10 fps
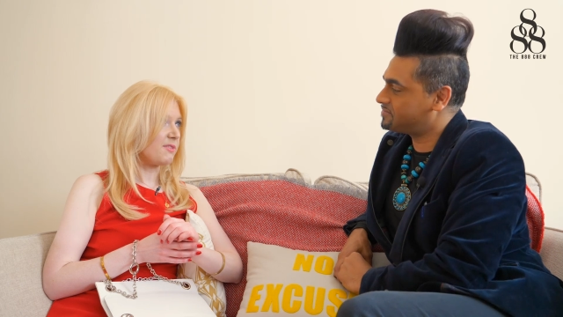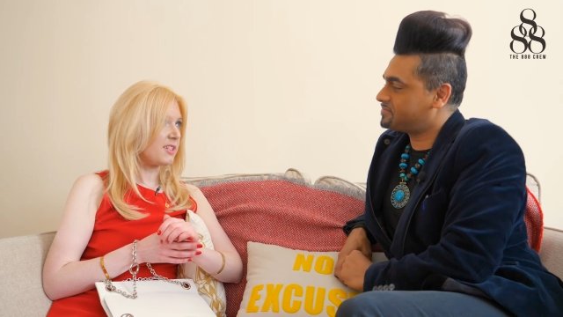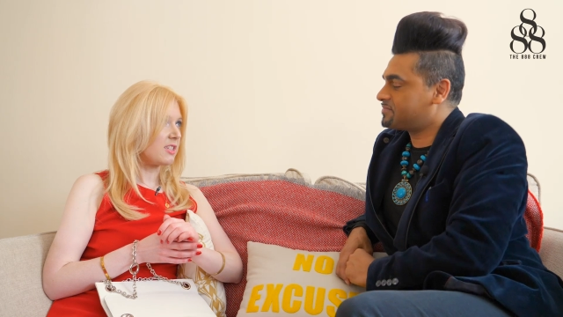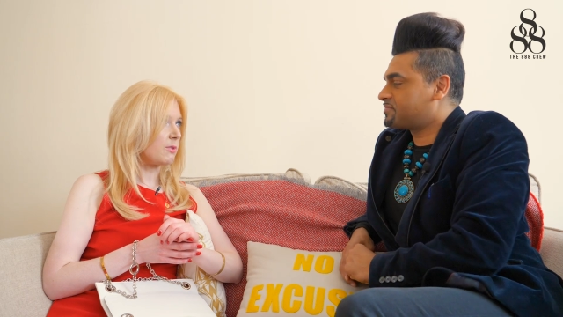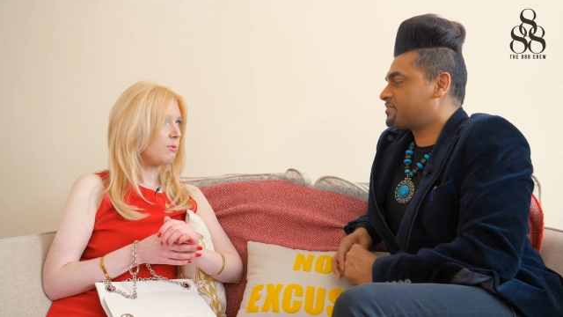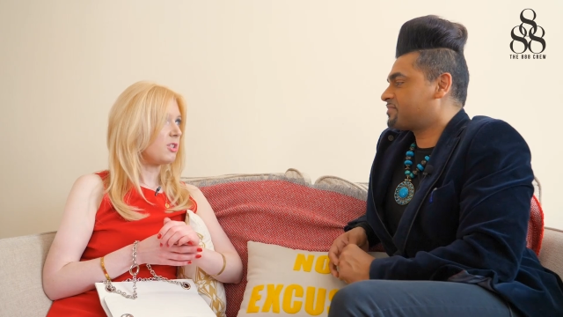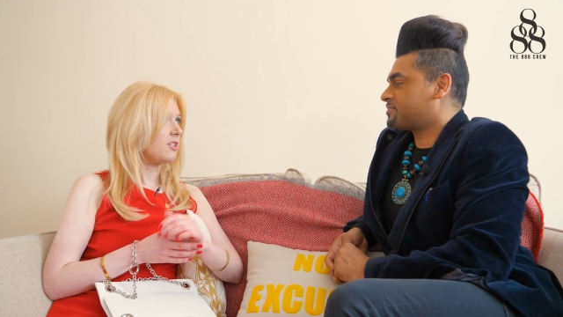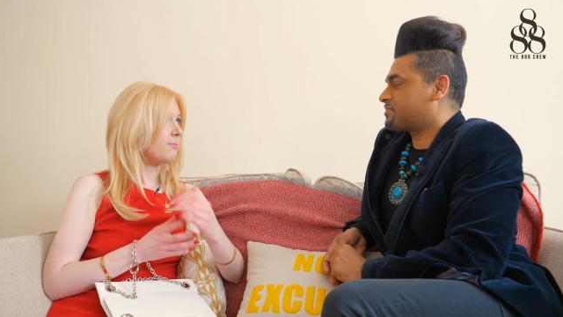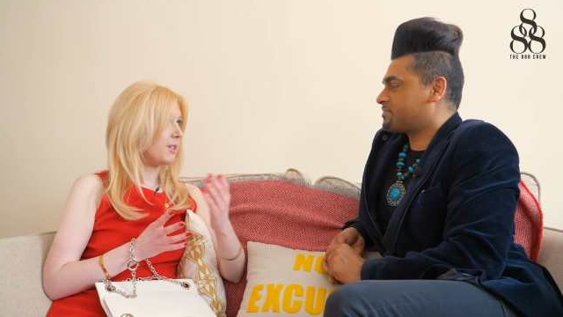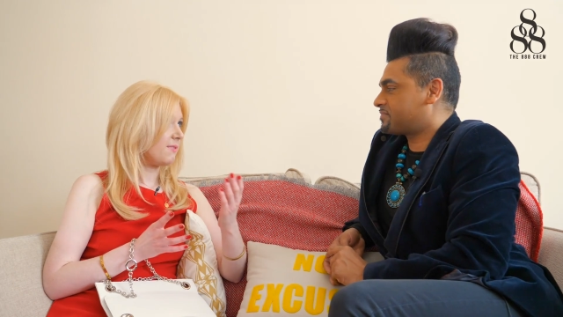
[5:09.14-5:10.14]
Speaker 1: Festival, which is a
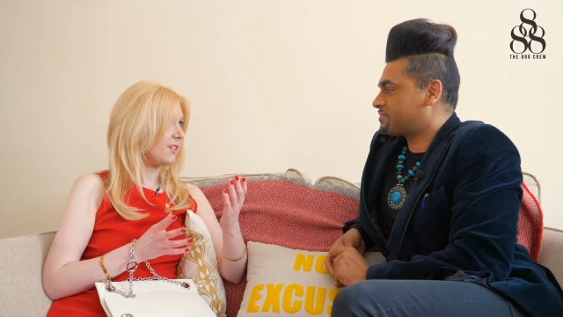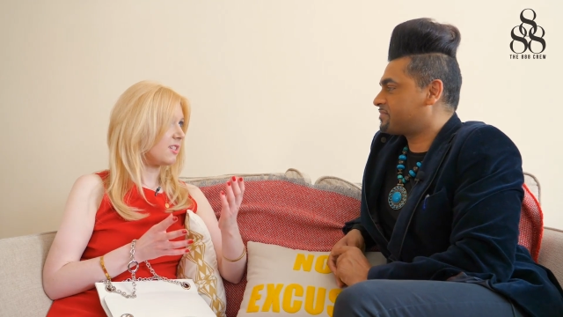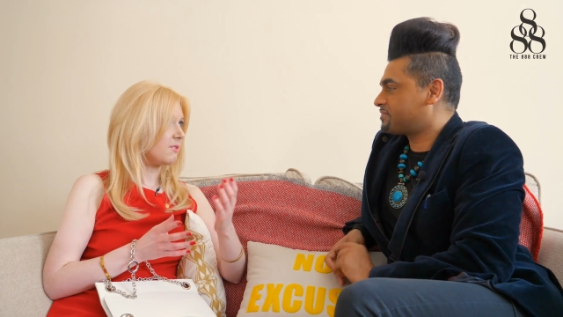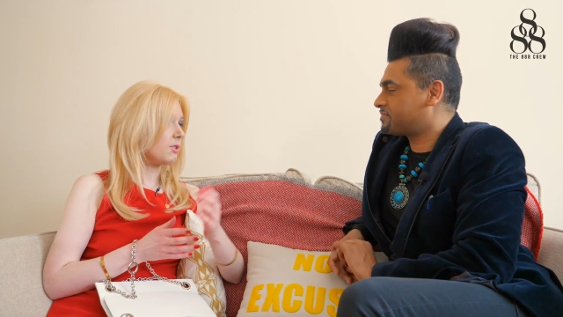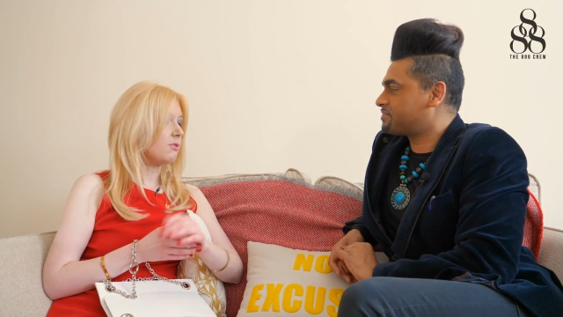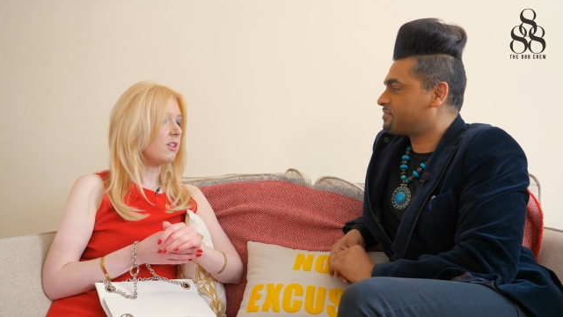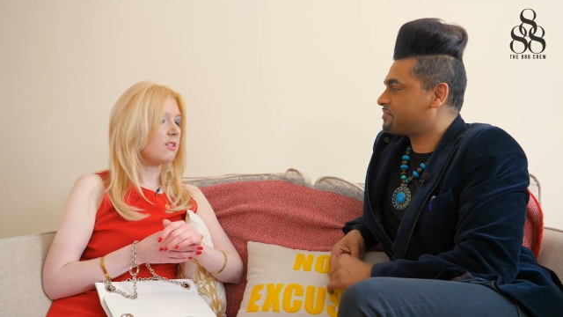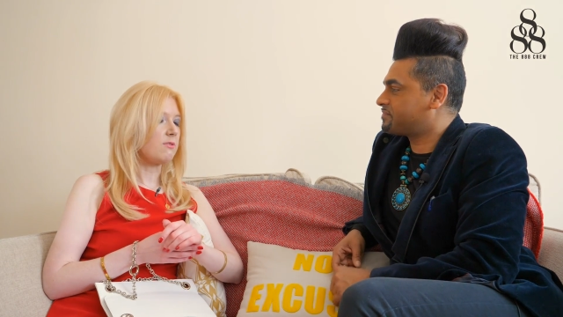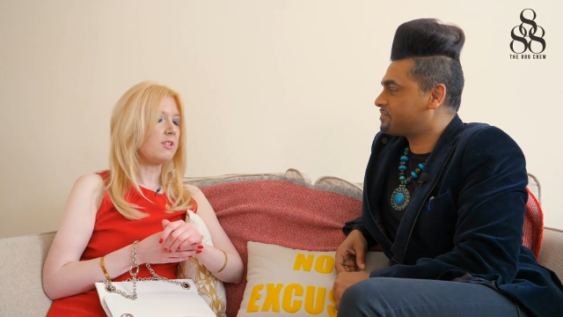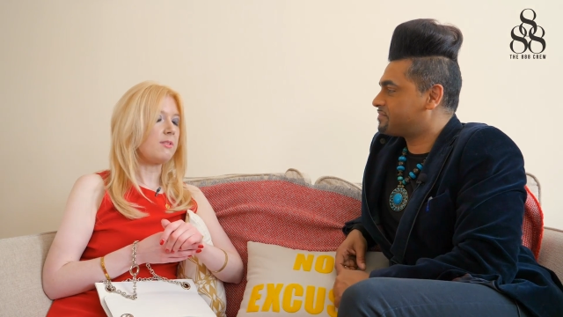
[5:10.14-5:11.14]
big festival
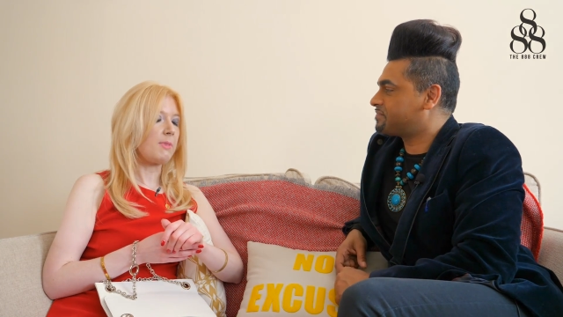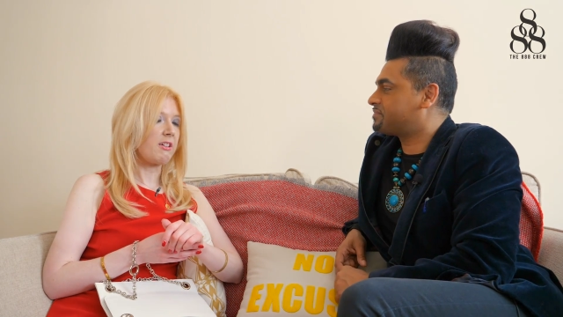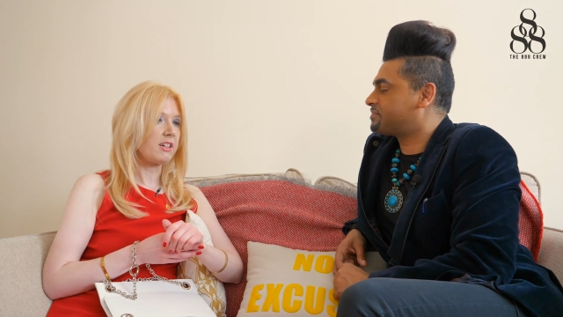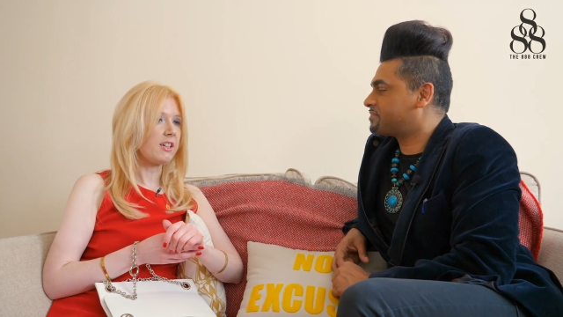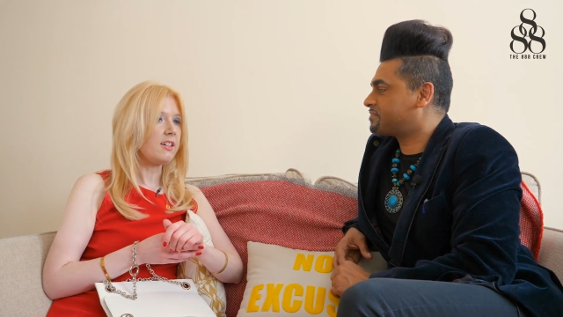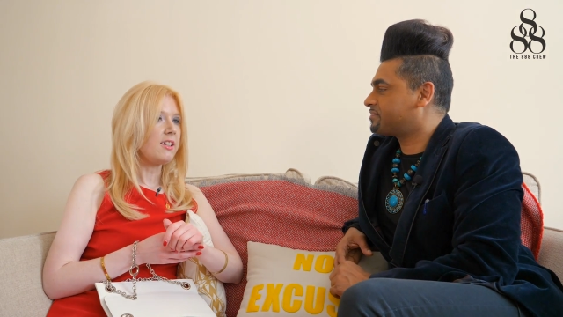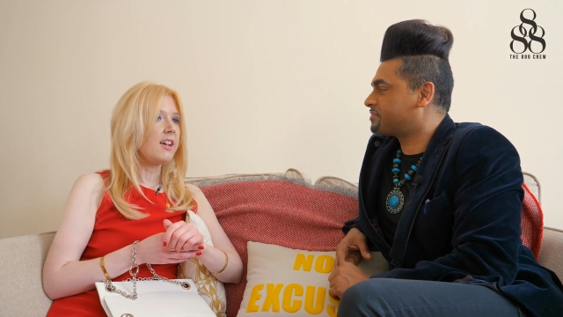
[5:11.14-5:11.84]
over in America.